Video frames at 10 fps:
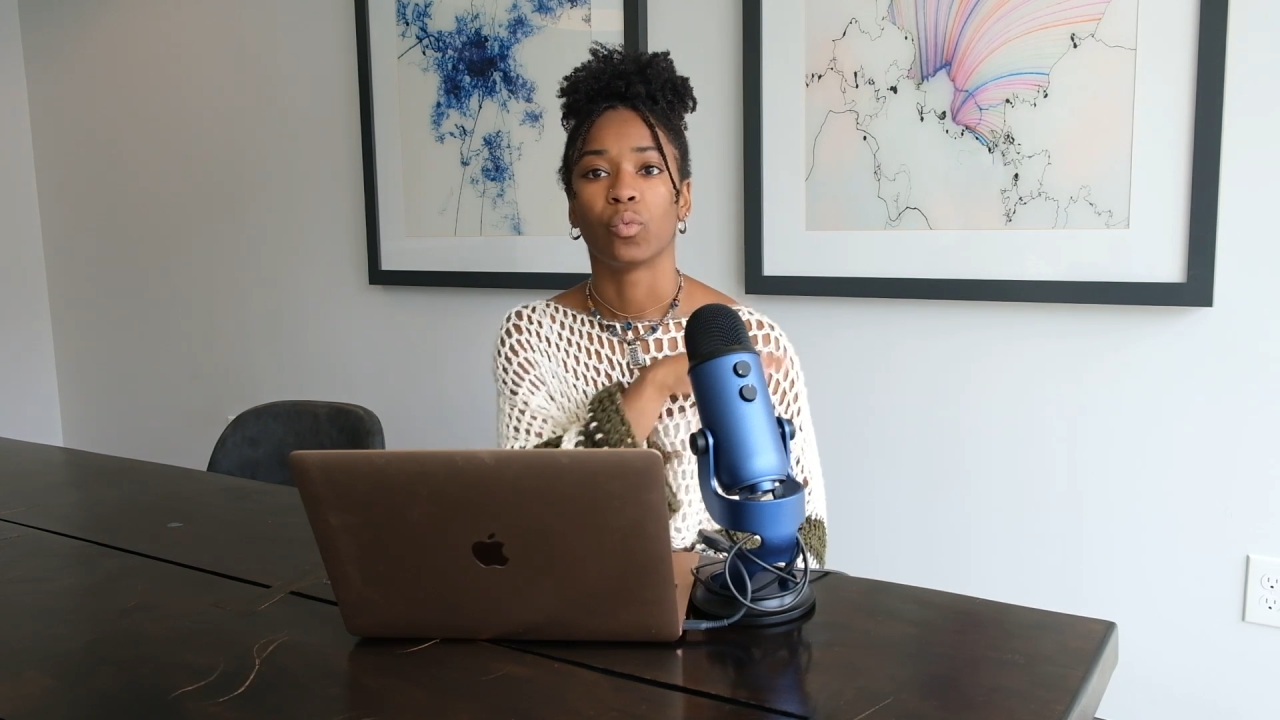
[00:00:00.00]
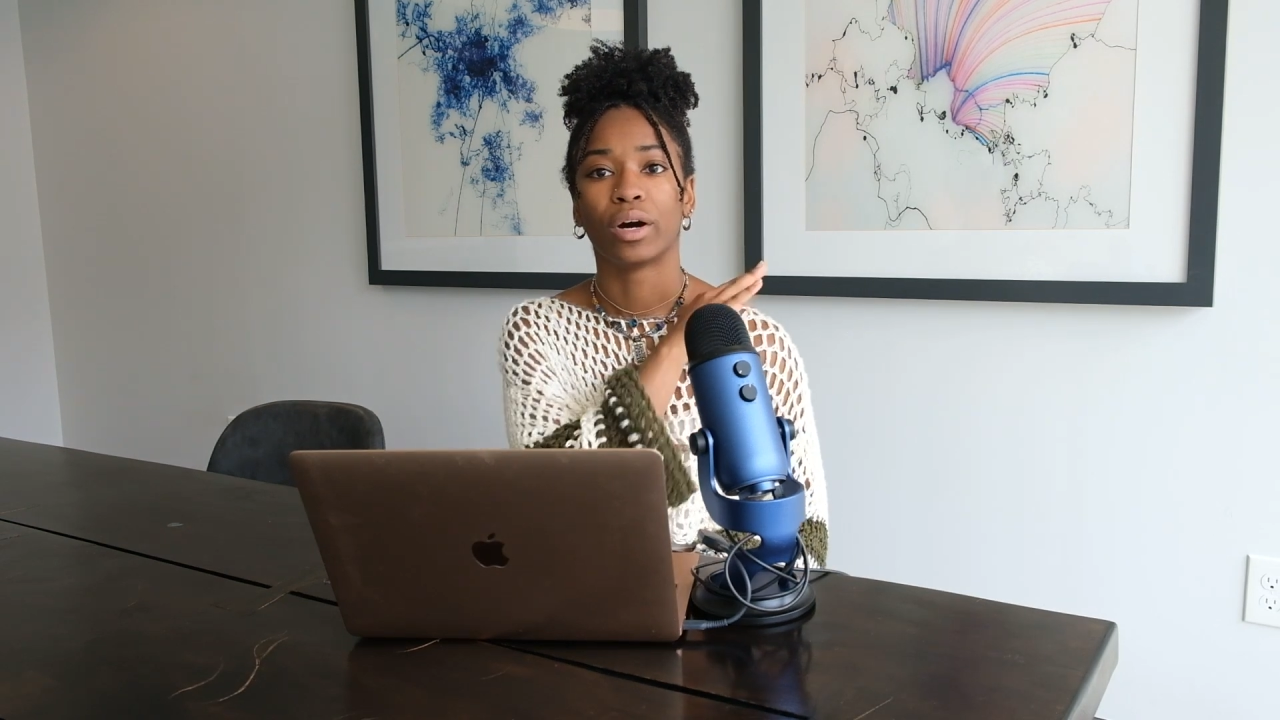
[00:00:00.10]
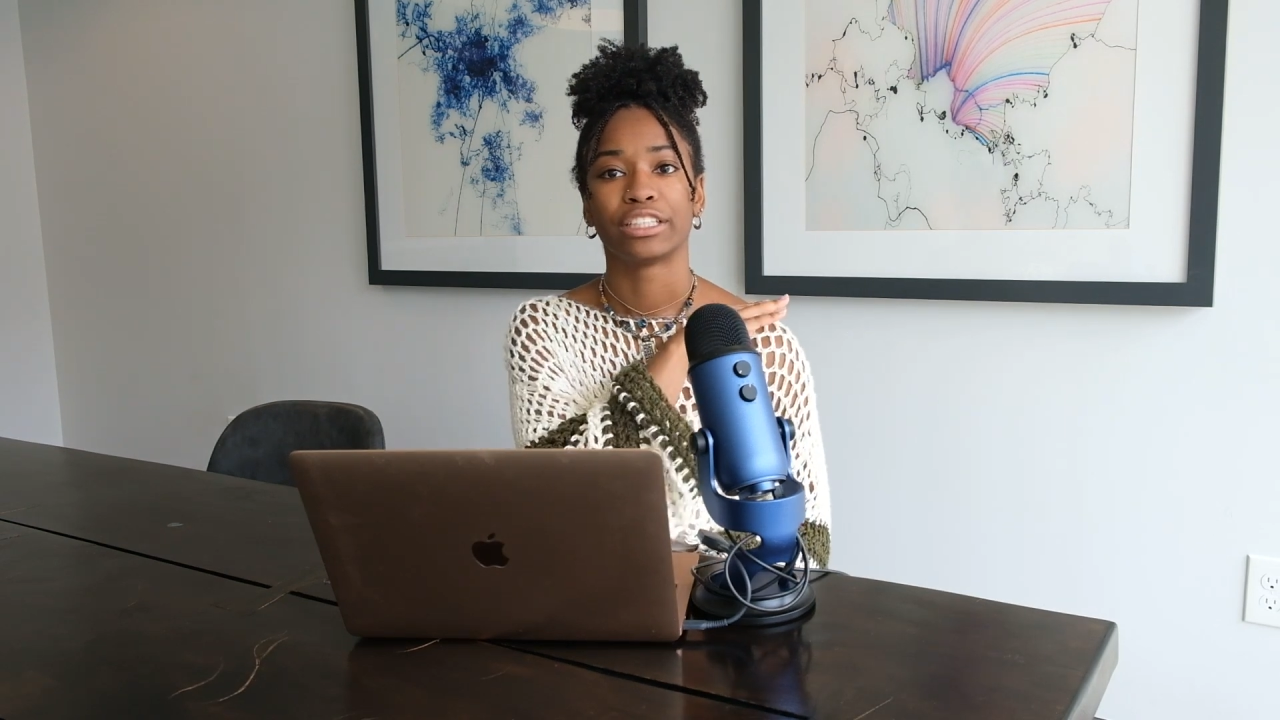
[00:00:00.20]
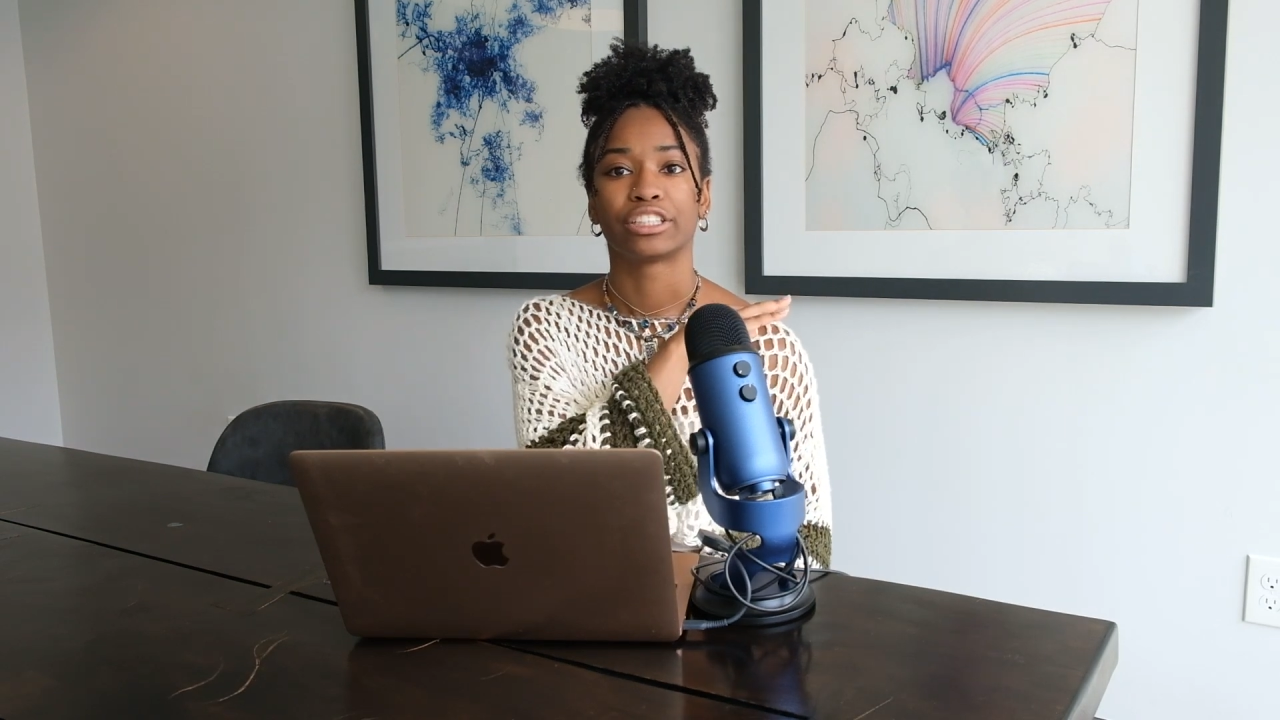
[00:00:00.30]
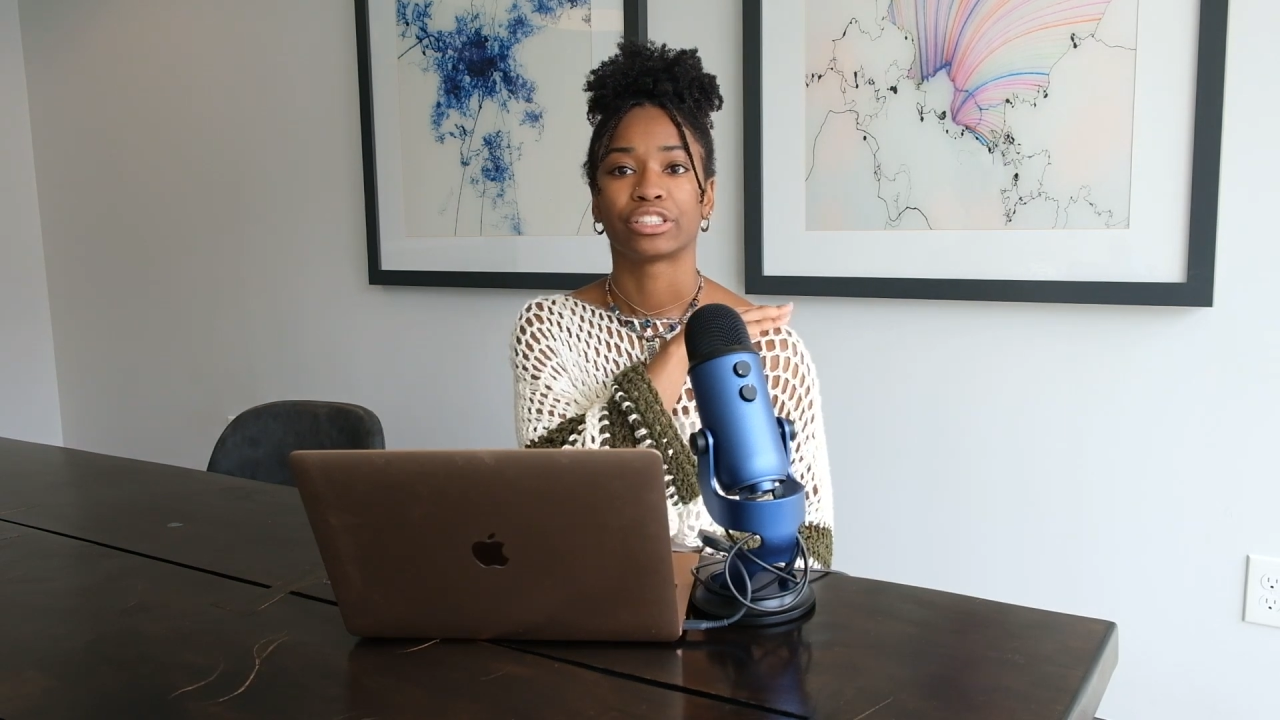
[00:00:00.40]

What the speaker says: one